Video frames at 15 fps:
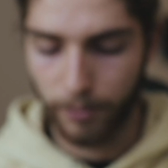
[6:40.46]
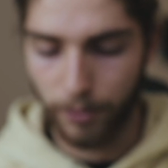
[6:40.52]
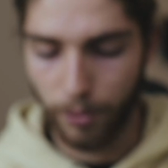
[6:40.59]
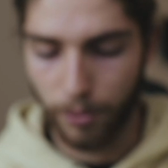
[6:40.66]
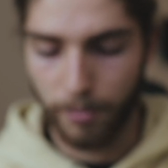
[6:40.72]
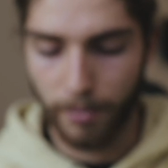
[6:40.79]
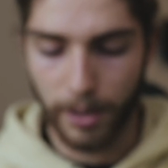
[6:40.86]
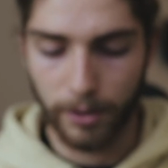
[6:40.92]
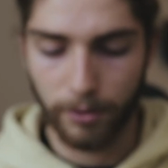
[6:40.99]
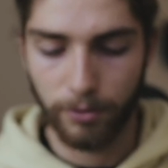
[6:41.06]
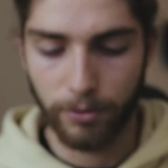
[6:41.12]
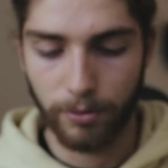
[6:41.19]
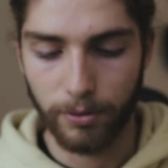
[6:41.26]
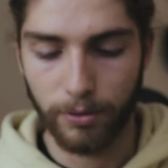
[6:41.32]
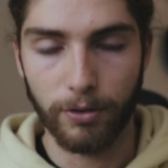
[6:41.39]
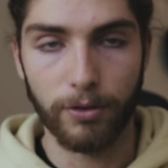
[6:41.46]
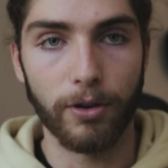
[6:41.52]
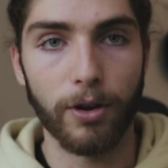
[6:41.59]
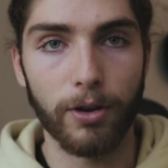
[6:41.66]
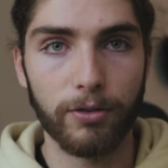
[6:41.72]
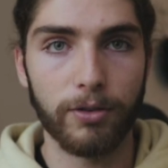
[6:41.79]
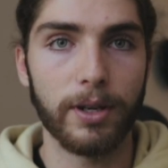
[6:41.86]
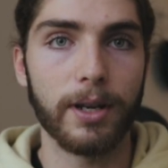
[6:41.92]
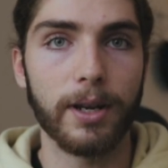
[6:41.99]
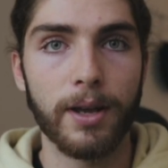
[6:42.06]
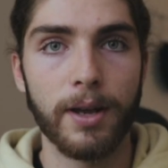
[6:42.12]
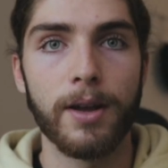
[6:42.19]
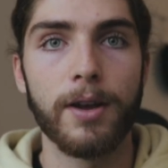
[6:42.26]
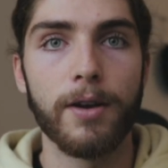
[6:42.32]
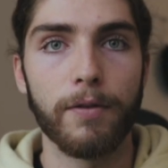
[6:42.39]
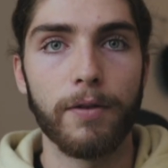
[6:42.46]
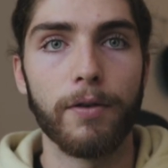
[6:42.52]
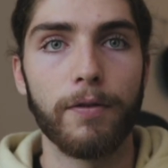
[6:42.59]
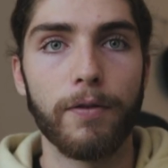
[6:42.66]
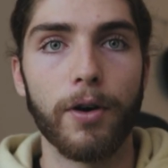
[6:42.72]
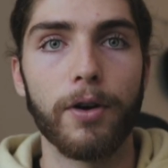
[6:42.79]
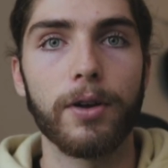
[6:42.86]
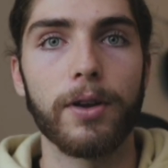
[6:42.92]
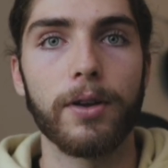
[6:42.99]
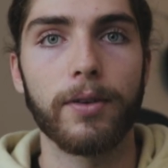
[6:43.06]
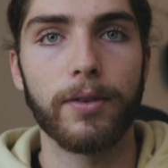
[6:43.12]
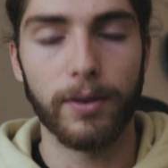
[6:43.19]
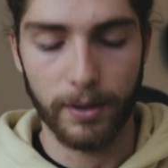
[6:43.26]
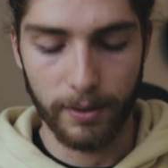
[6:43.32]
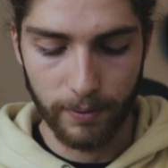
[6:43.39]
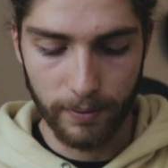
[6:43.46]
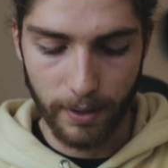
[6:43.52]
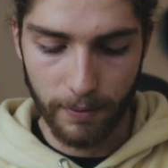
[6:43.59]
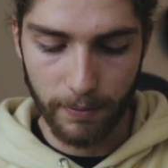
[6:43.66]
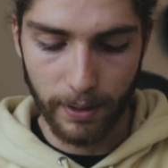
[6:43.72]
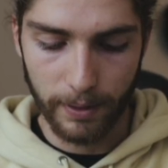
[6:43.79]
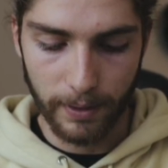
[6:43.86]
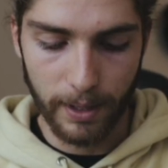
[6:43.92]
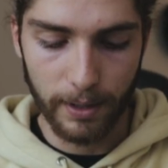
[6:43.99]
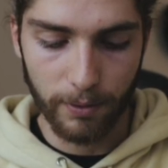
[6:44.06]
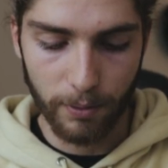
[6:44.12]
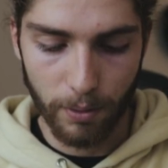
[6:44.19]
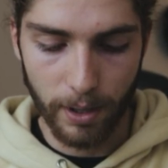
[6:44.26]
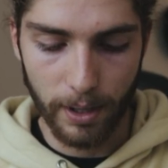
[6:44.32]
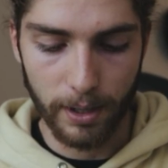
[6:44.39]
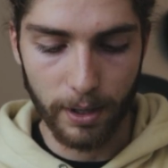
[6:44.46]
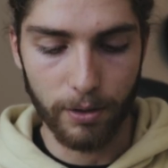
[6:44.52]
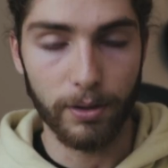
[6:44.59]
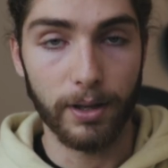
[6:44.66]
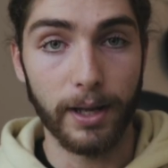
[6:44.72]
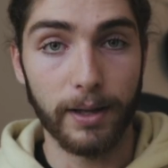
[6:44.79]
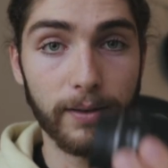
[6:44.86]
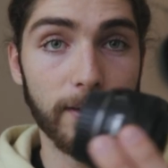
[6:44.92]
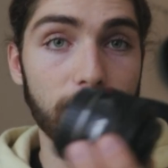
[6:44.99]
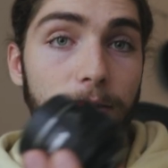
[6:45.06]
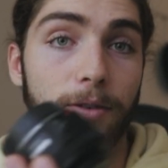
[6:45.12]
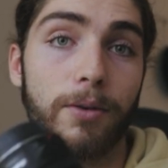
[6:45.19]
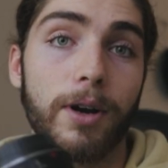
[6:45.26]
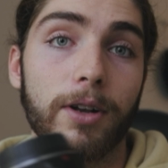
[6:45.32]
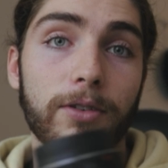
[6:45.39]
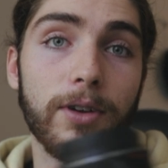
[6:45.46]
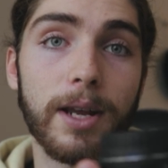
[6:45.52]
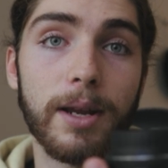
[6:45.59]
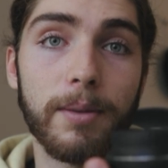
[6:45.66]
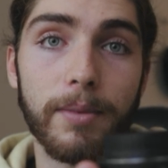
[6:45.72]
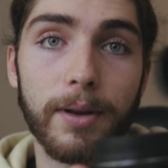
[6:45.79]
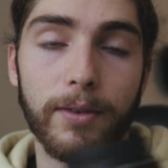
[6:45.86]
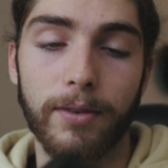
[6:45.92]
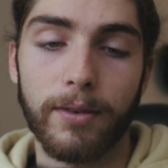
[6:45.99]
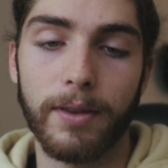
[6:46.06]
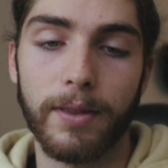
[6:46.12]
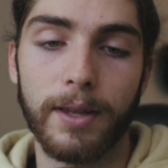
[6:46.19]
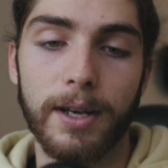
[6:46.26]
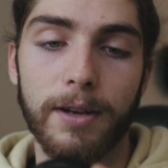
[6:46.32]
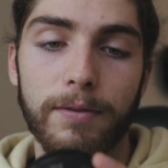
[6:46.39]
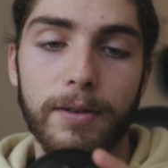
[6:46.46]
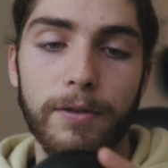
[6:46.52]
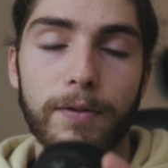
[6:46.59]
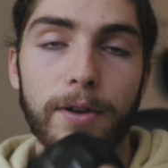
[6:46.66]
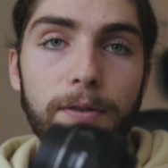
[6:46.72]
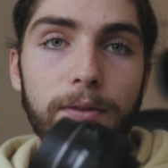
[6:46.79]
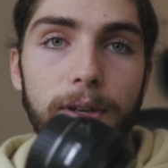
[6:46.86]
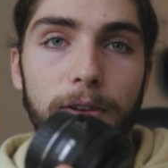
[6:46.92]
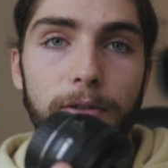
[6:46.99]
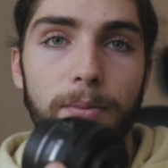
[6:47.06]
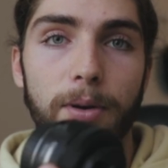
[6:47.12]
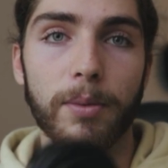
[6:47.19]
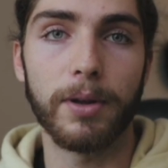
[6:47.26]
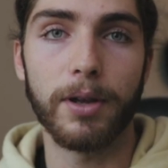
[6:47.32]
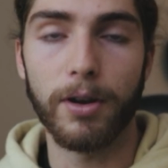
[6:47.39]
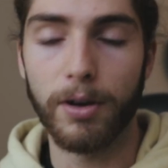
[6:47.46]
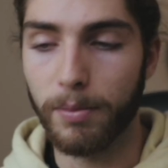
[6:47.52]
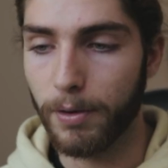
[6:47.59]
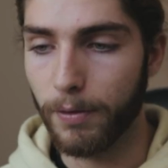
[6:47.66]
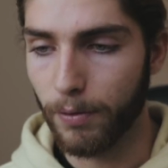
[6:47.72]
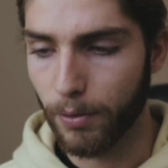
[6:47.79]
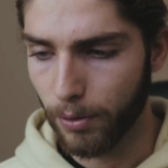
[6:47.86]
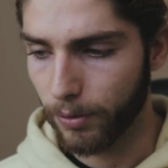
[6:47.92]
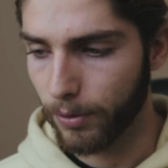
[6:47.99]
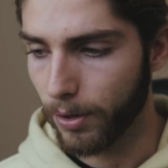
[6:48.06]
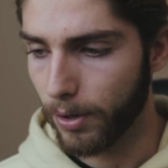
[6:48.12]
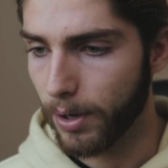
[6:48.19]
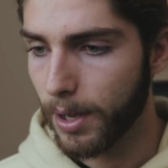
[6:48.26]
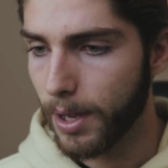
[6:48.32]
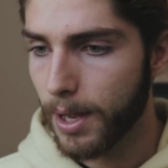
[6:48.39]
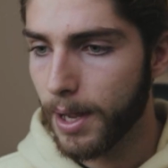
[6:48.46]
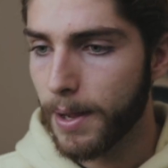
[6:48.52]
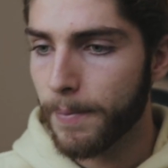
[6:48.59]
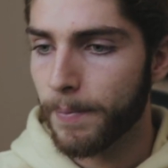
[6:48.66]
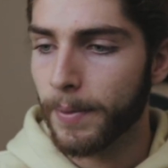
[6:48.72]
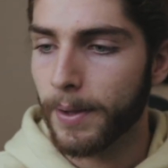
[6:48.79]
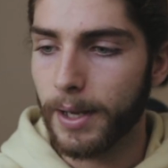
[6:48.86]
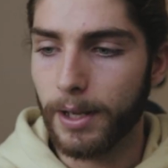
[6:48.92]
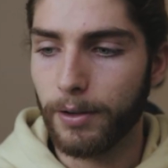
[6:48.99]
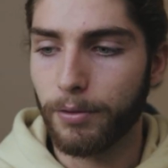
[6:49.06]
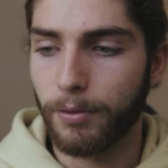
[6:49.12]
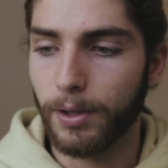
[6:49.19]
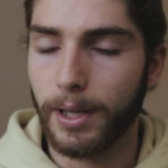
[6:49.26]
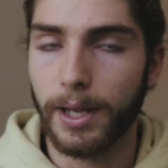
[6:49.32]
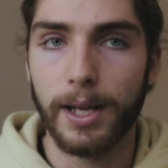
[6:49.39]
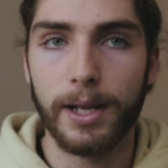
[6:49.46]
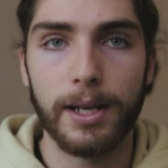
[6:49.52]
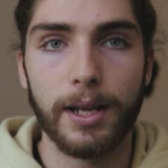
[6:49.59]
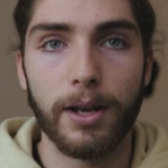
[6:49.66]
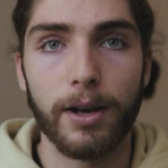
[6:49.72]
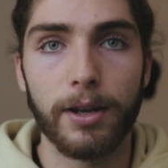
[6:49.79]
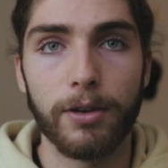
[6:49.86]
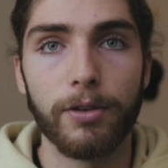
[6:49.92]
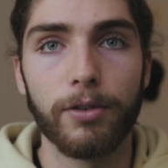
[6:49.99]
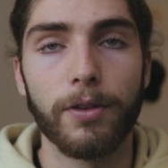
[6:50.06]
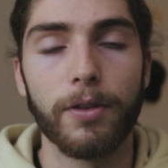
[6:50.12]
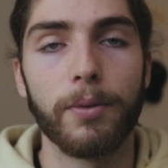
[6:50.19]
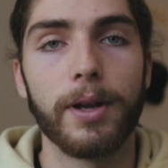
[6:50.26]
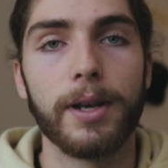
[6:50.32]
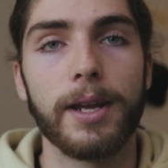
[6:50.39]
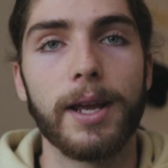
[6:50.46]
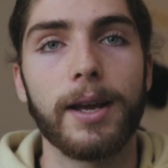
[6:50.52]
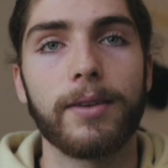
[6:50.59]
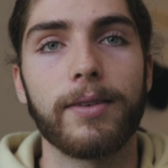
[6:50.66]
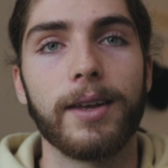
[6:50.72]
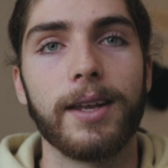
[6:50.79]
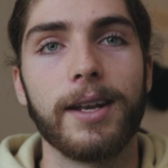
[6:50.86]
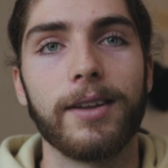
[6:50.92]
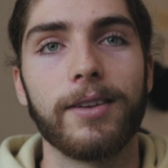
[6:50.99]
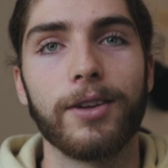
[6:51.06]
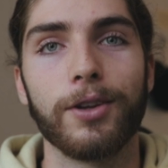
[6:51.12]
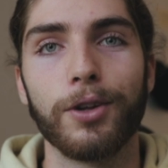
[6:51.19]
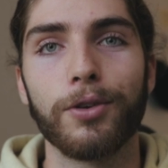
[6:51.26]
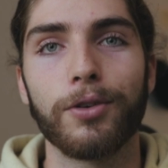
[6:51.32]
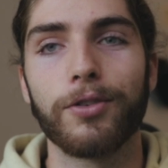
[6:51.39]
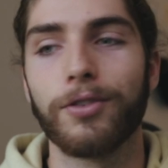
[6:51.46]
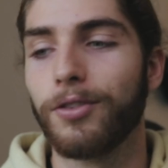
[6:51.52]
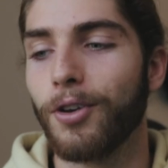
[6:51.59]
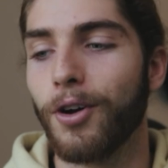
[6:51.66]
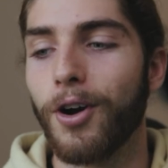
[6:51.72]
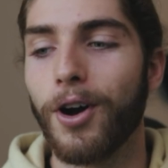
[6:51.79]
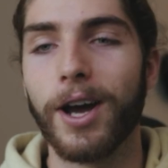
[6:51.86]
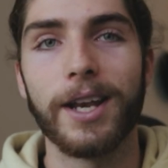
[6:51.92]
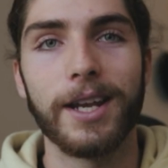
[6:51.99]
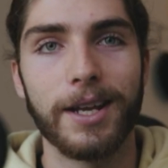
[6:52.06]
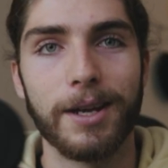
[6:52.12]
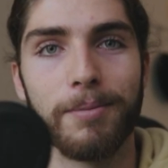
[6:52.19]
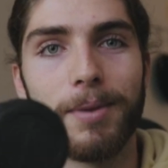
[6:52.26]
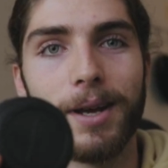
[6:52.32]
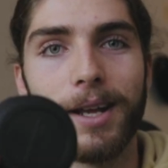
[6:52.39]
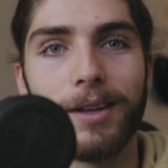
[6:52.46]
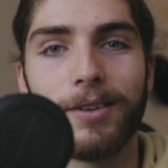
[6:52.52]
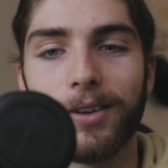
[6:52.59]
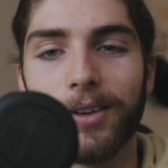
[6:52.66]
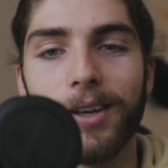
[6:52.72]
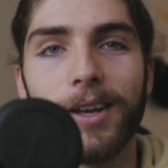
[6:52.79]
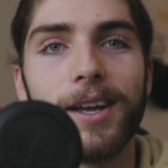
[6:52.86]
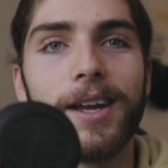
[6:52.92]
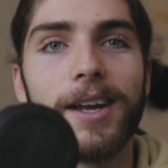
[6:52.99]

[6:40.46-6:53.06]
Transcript: do much searching for focus and stuff like that. It's quite a good lens, and this is quite cheap. It's the nifty 50 you've probably heard before, so it's real handy. I use on the 1DX and it looks tiny compared to